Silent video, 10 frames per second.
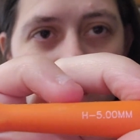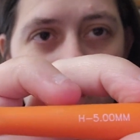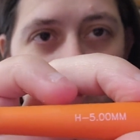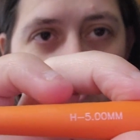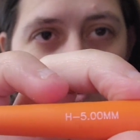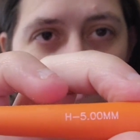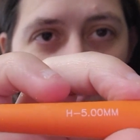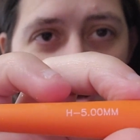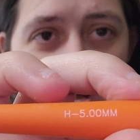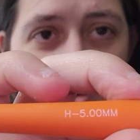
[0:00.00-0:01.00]
Kind
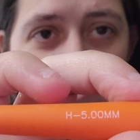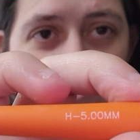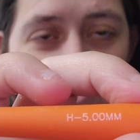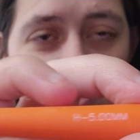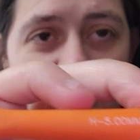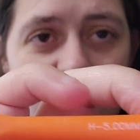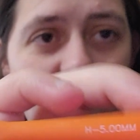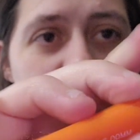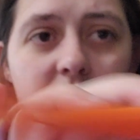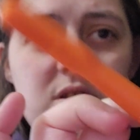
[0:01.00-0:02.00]
of, it's
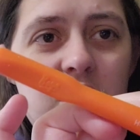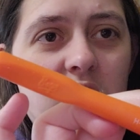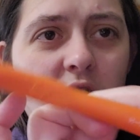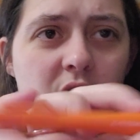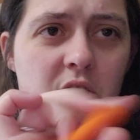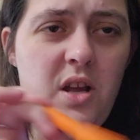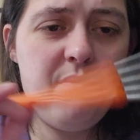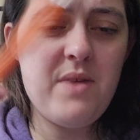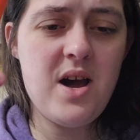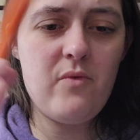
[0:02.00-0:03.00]
a general hook you
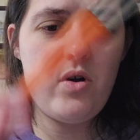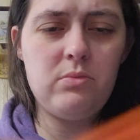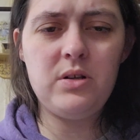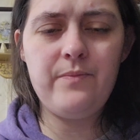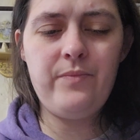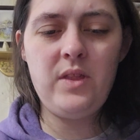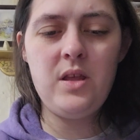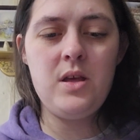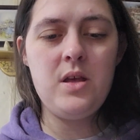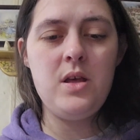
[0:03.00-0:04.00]
can buy at Walmart.
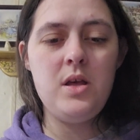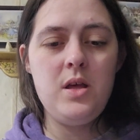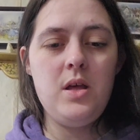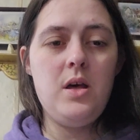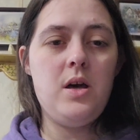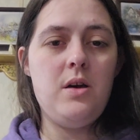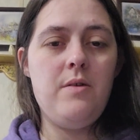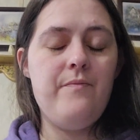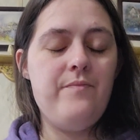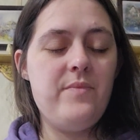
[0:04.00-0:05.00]

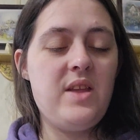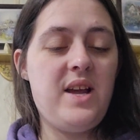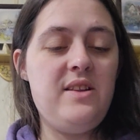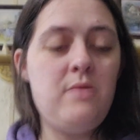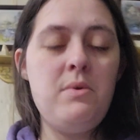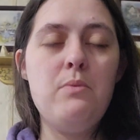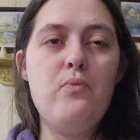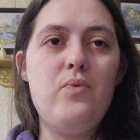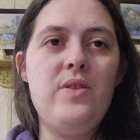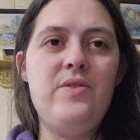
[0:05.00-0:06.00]
I don't
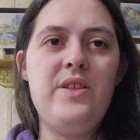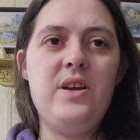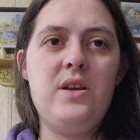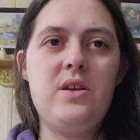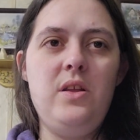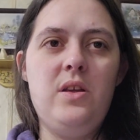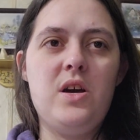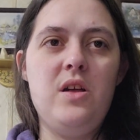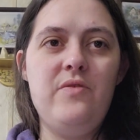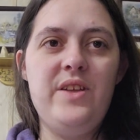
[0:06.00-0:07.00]
remember what the
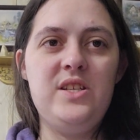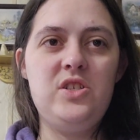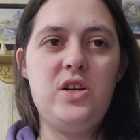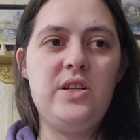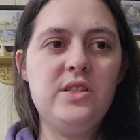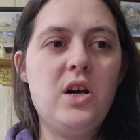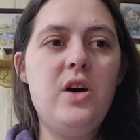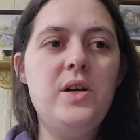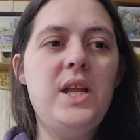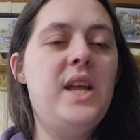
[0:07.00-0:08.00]
code this yarn is
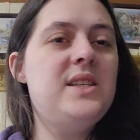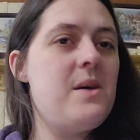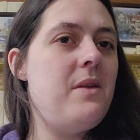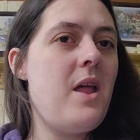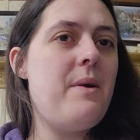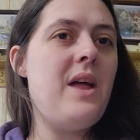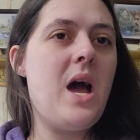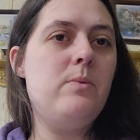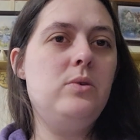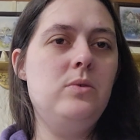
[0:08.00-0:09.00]
called. It is Hobby Lobby.
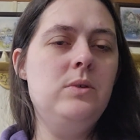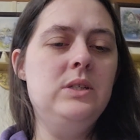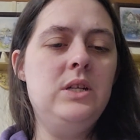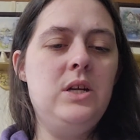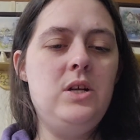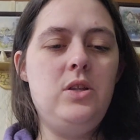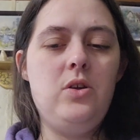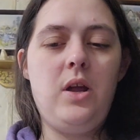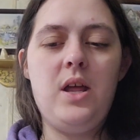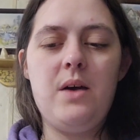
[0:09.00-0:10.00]
I will
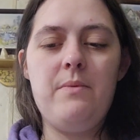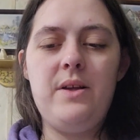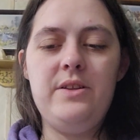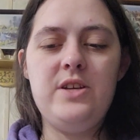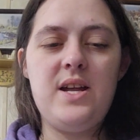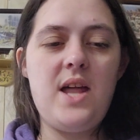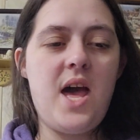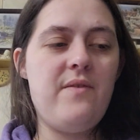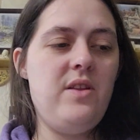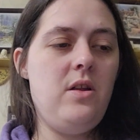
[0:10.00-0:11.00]
look it up and try to
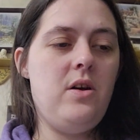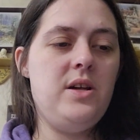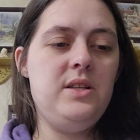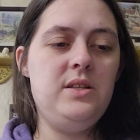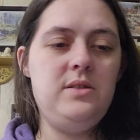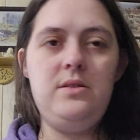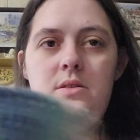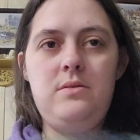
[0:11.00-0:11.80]
have it on